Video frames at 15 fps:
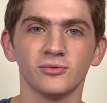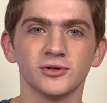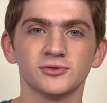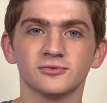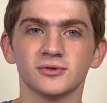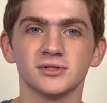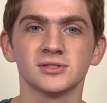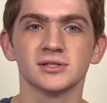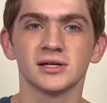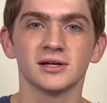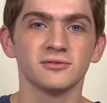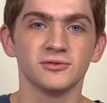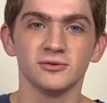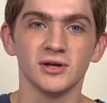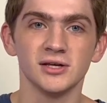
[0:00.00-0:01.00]
which was a
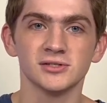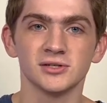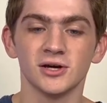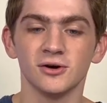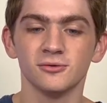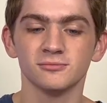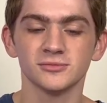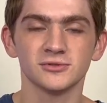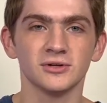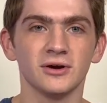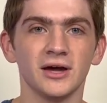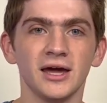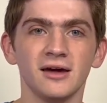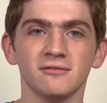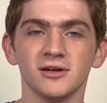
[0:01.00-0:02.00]
few days ago. So now
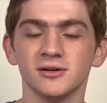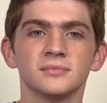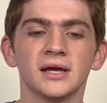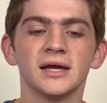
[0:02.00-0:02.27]
I have it.